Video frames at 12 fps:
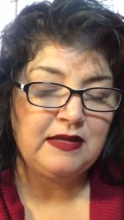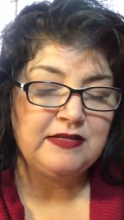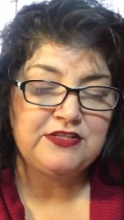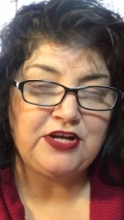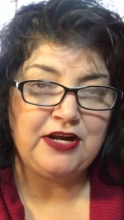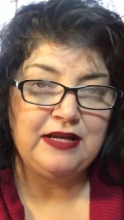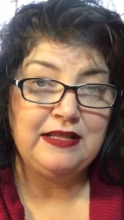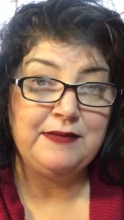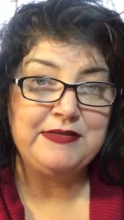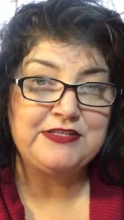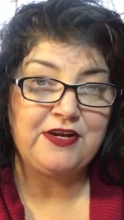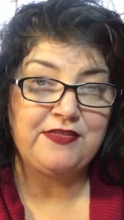Sorry, let
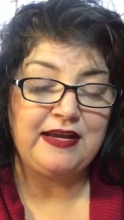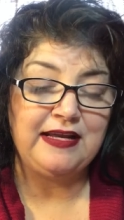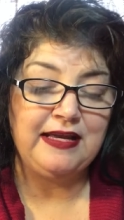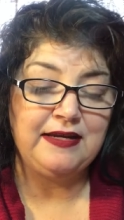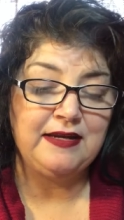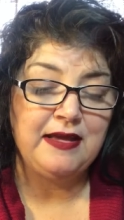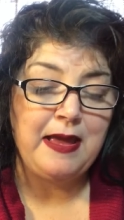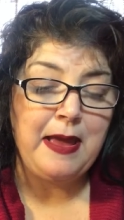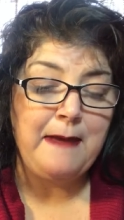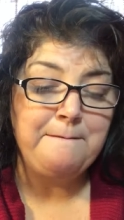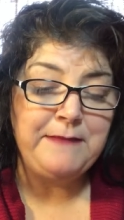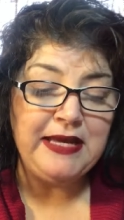me start that again.
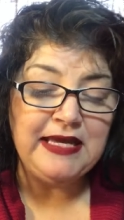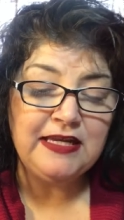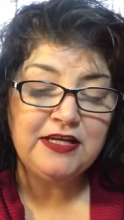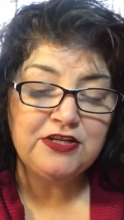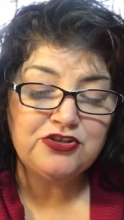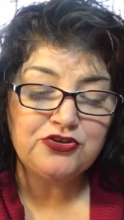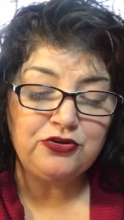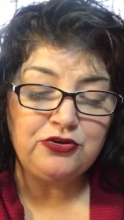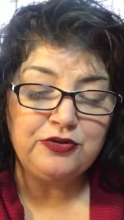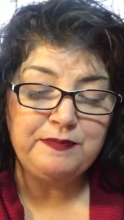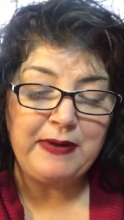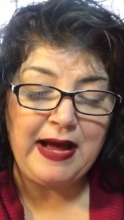Being
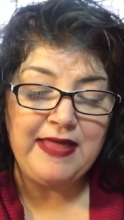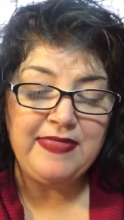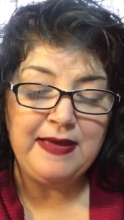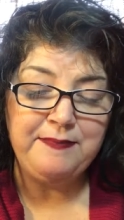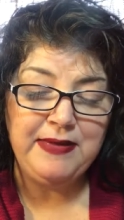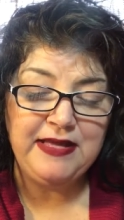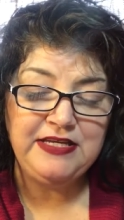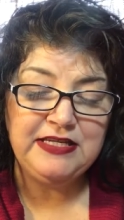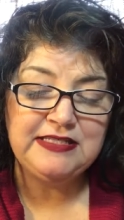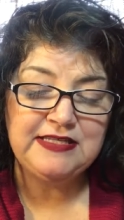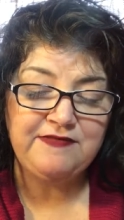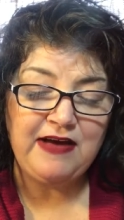controlled by the
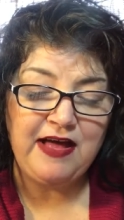opinions of